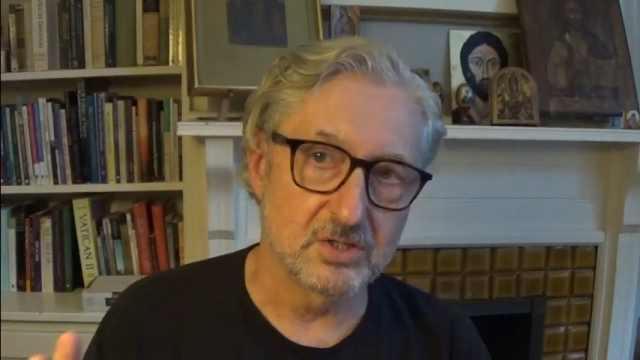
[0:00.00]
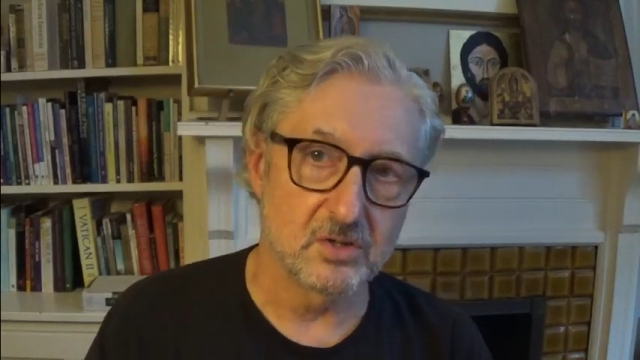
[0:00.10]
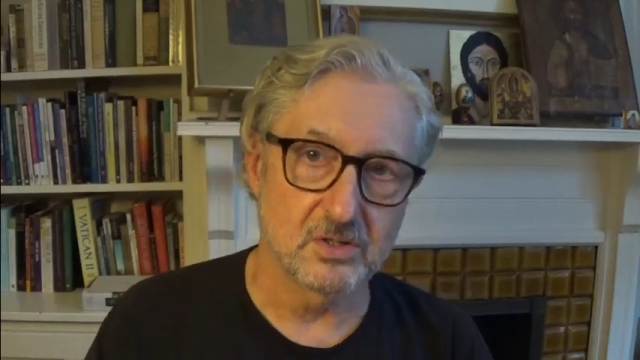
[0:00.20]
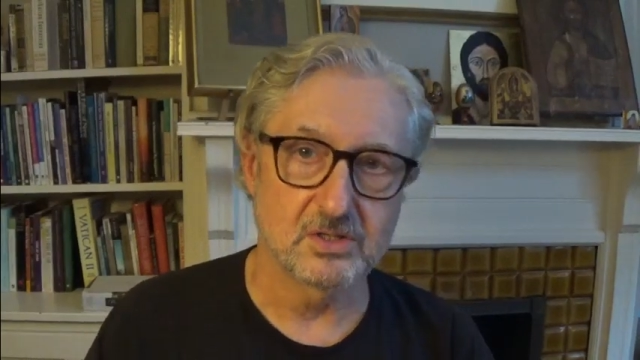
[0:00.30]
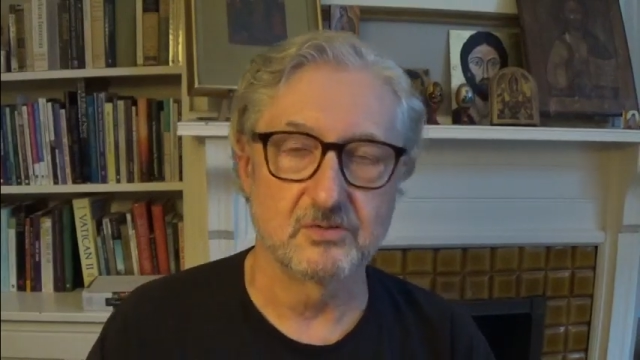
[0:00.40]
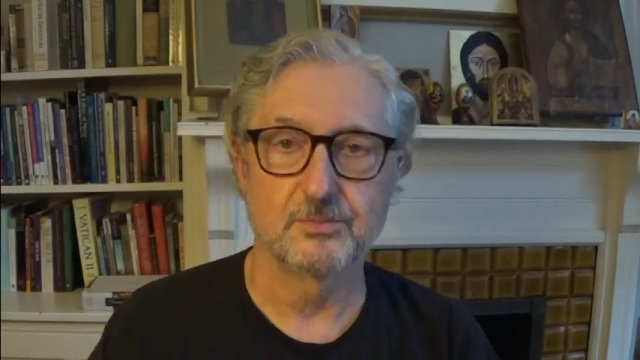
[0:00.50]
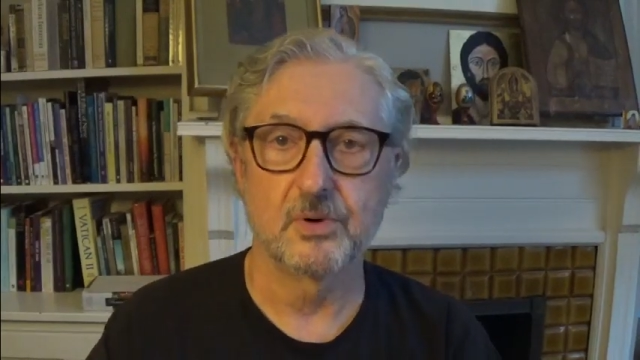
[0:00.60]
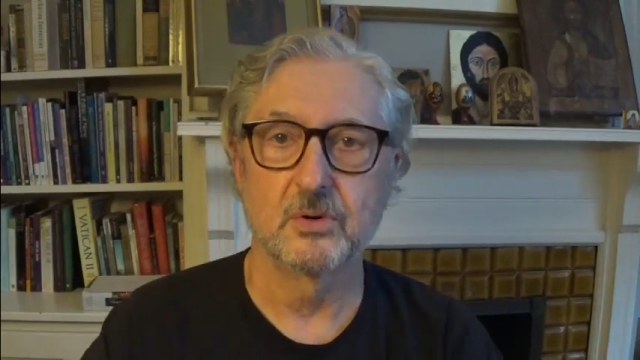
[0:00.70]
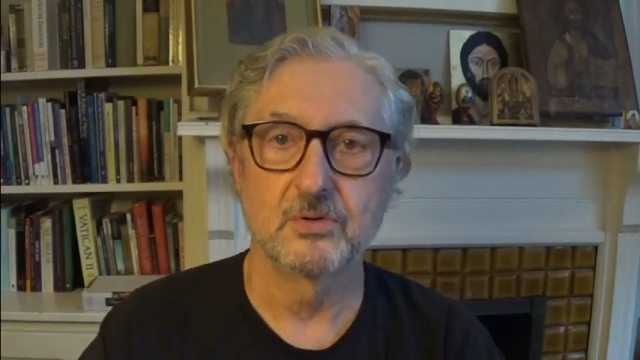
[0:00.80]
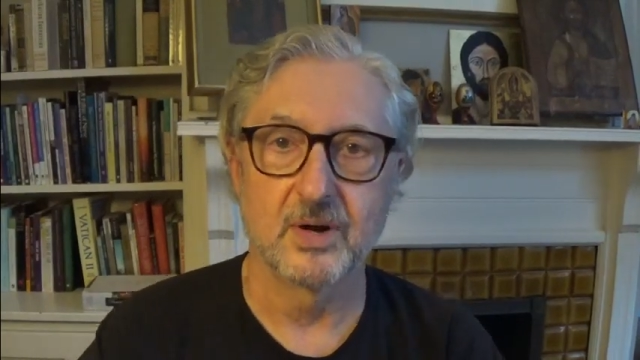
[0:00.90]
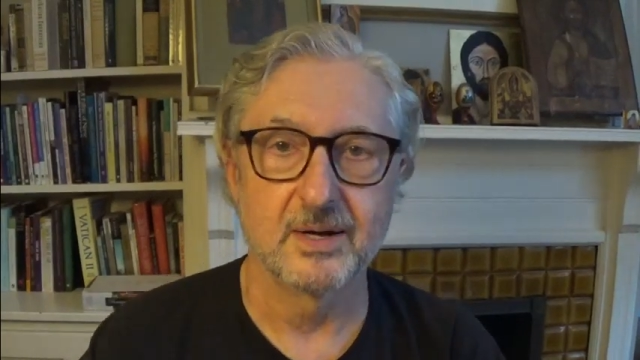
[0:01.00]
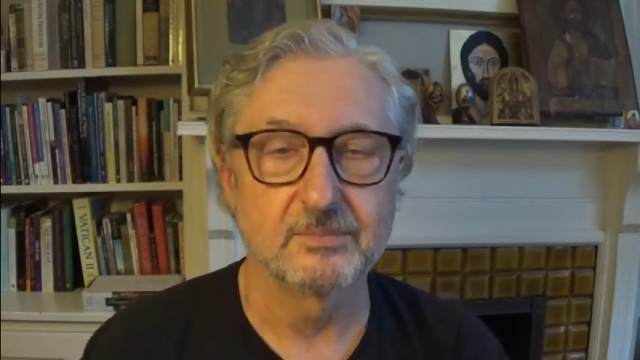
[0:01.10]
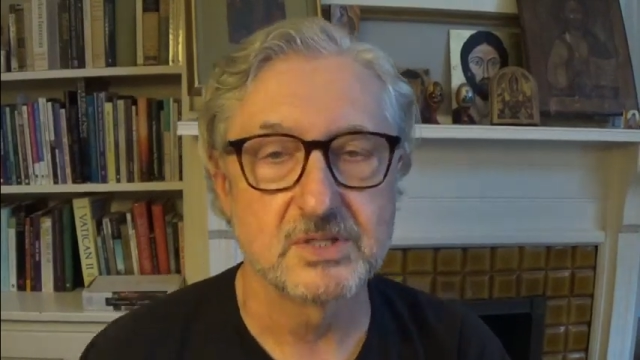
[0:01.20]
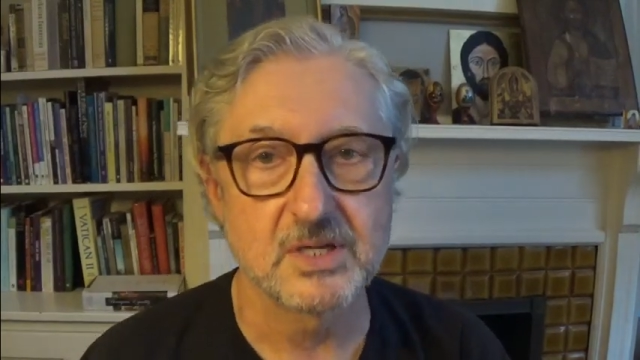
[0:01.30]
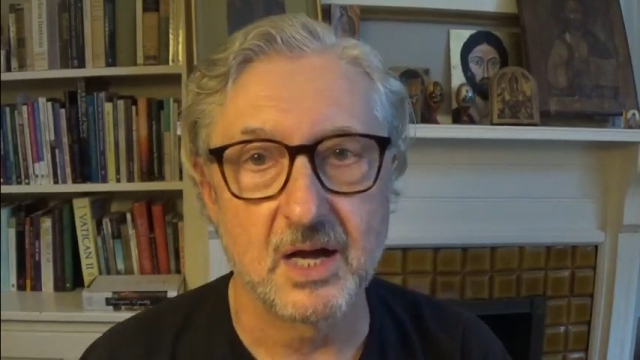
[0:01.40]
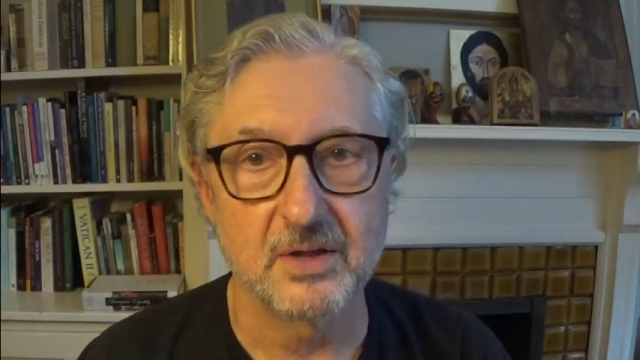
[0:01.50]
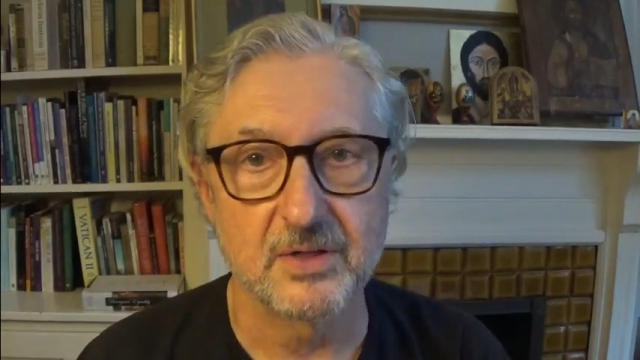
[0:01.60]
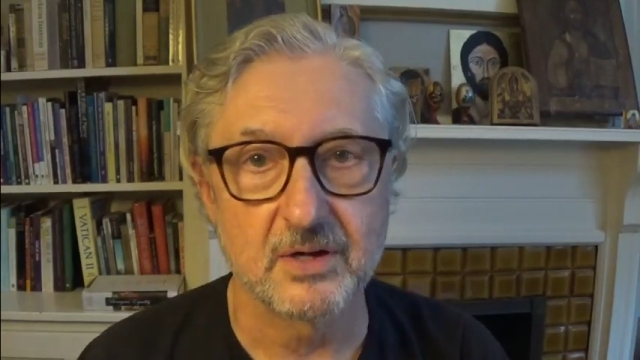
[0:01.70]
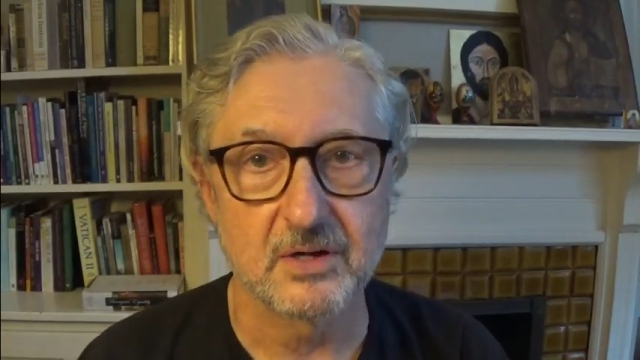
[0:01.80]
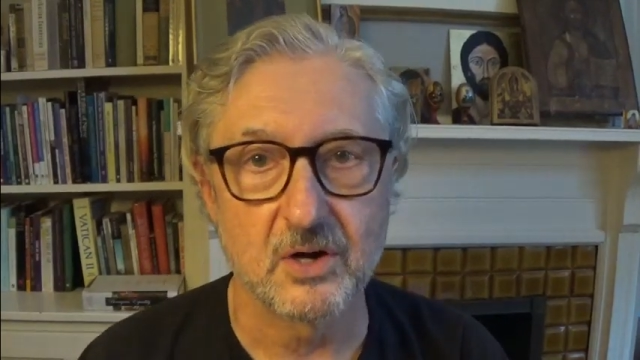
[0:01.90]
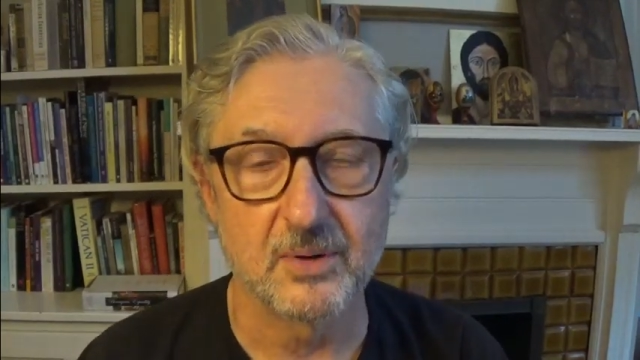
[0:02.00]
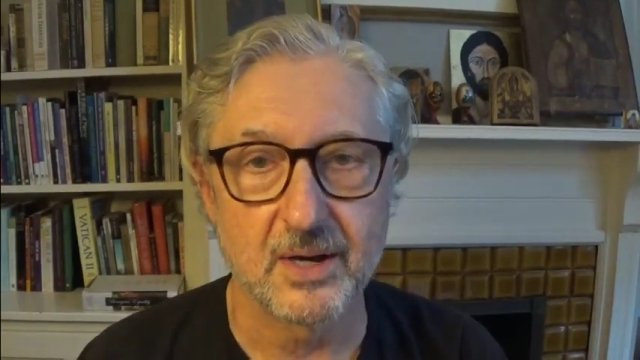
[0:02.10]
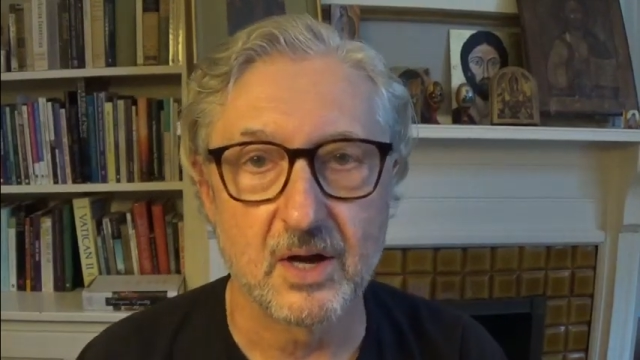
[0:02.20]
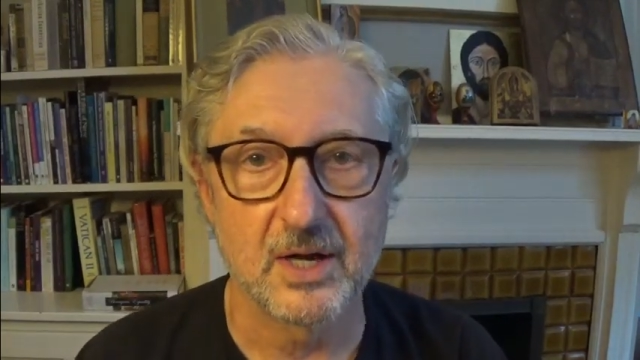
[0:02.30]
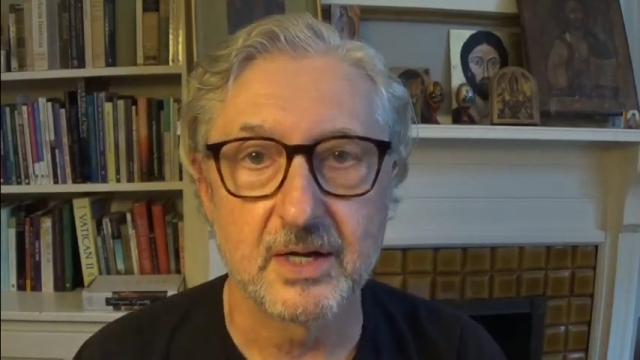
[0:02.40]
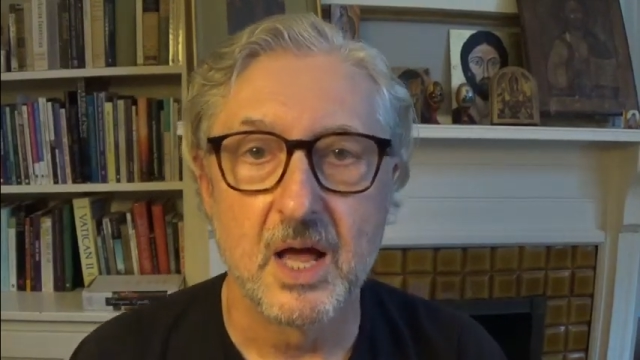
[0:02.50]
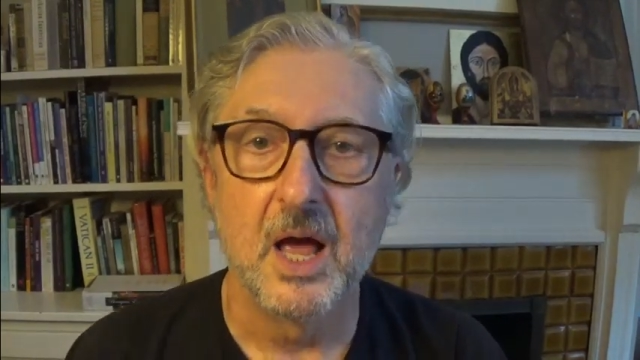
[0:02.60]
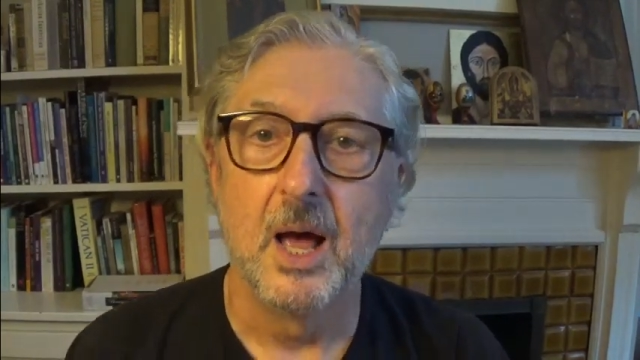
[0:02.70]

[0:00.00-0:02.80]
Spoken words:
sorts of programs that are going on.